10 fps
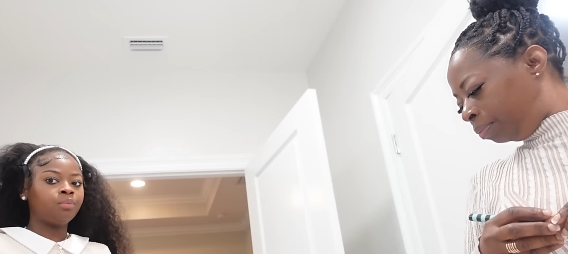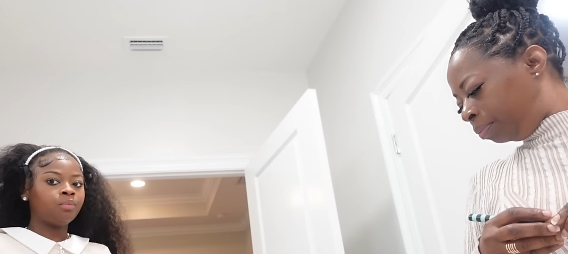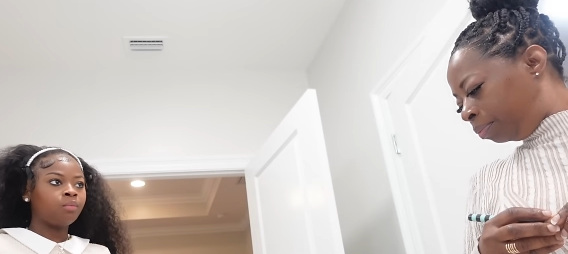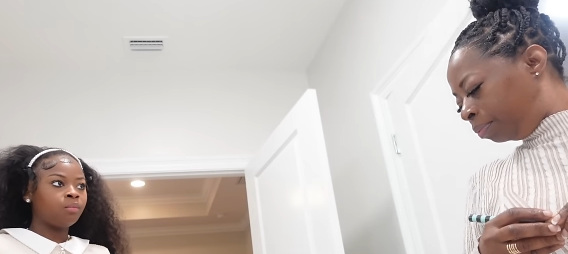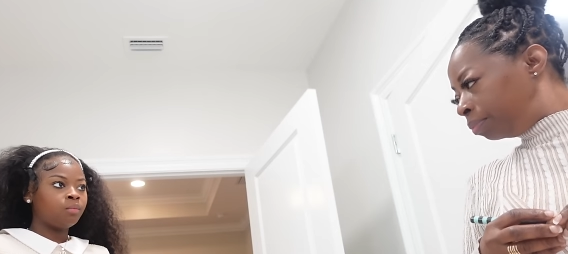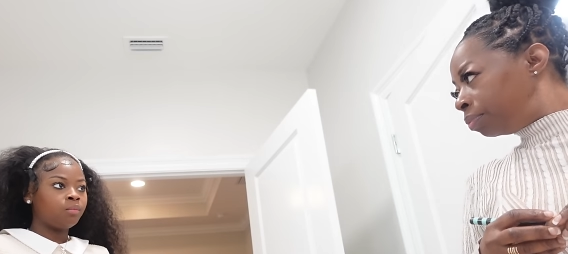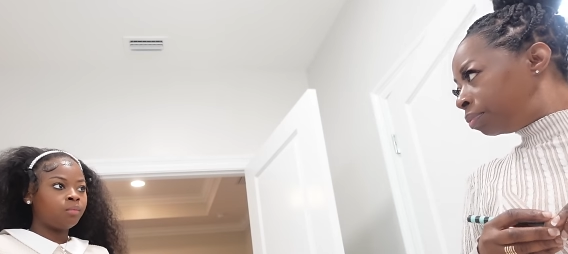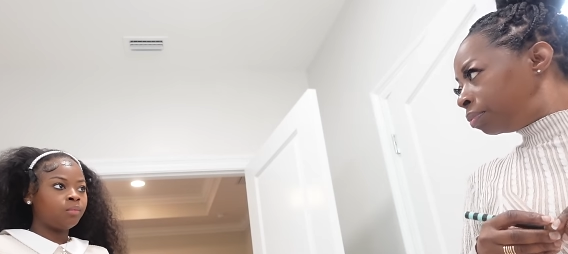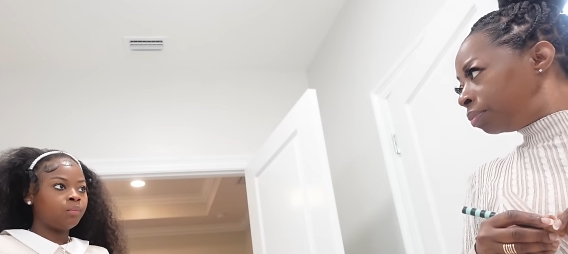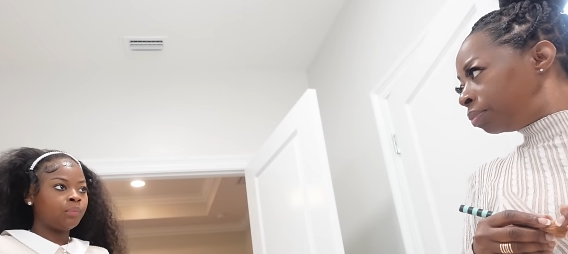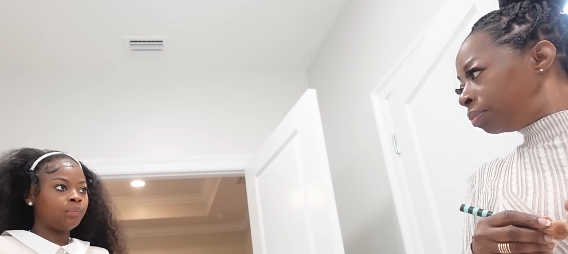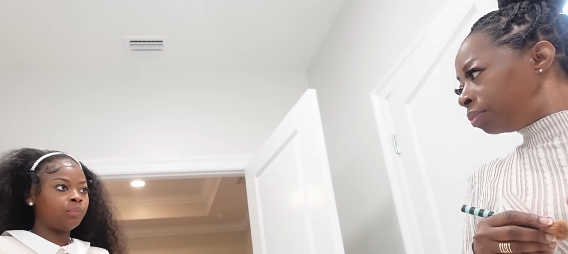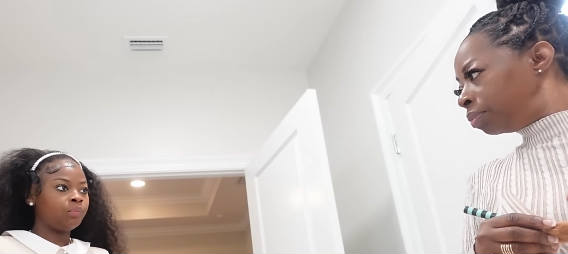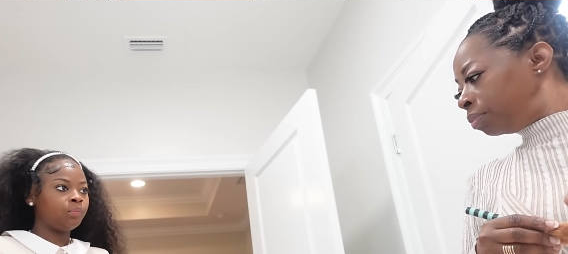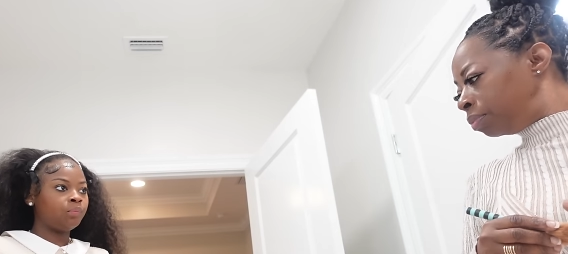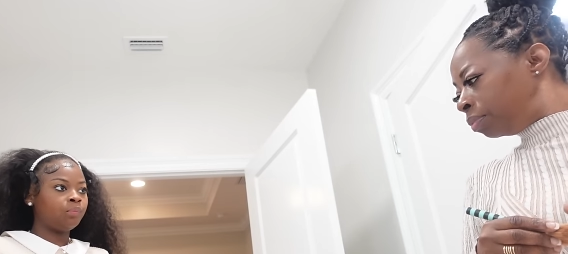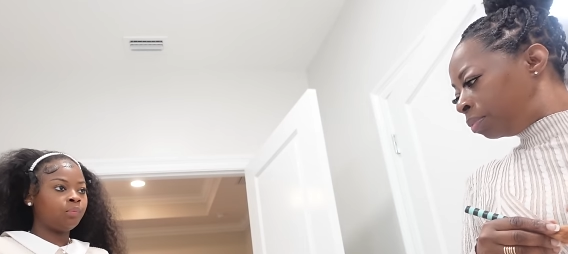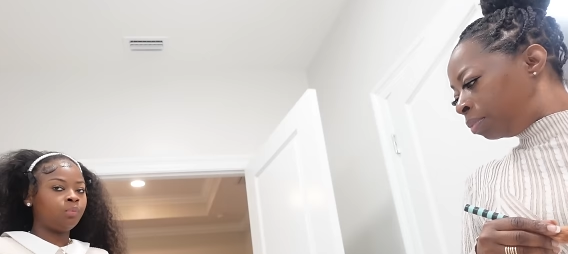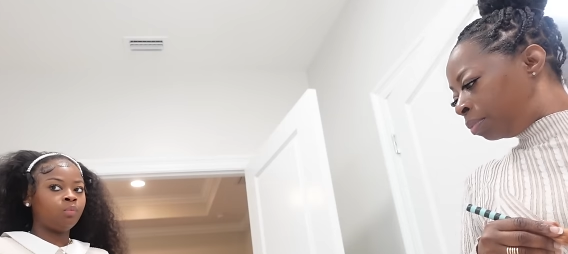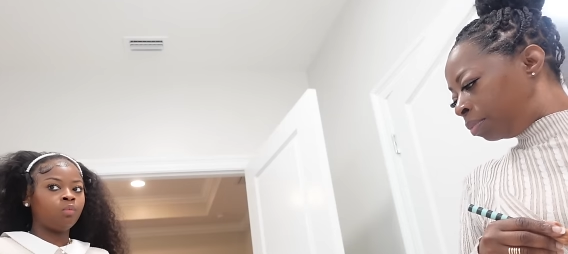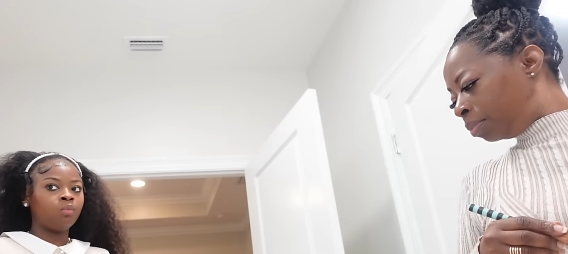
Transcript: (no one is talking)